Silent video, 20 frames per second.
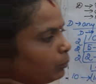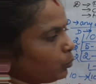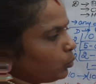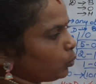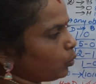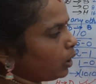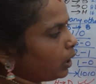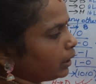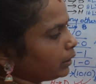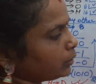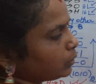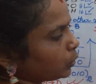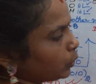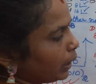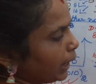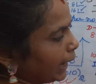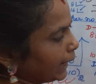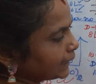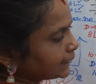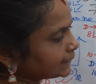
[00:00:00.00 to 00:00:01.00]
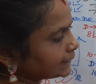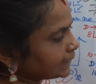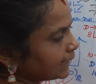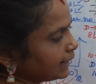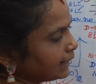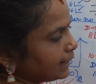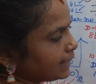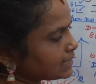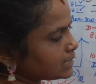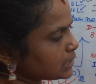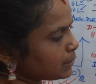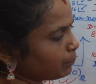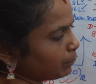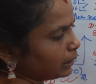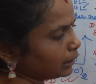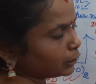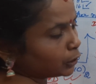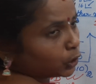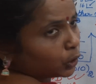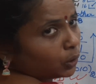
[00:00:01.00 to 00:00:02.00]
move on to
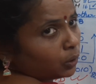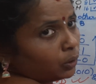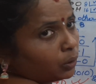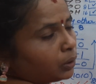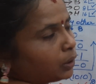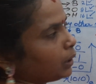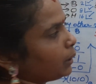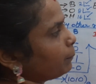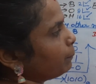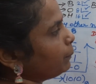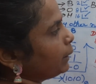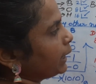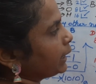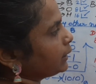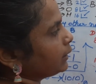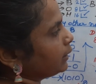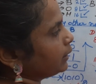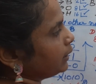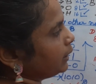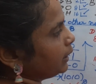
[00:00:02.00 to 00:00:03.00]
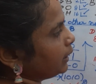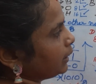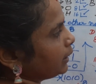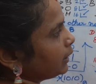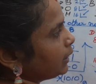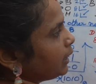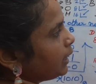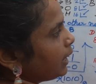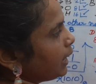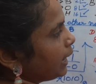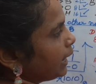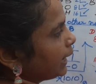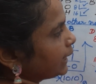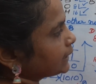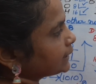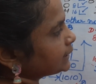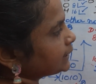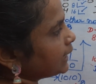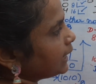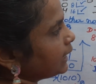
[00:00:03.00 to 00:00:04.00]
hexadecimal to binary.
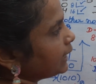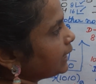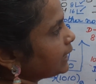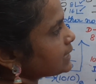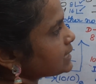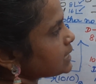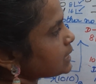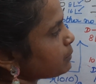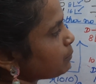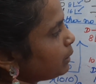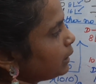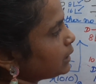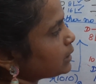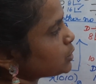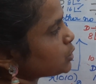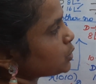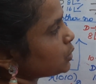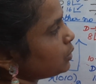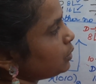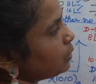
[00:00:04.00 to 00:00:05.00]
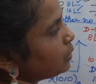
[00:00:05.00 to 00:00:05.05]
Hexadecimal to,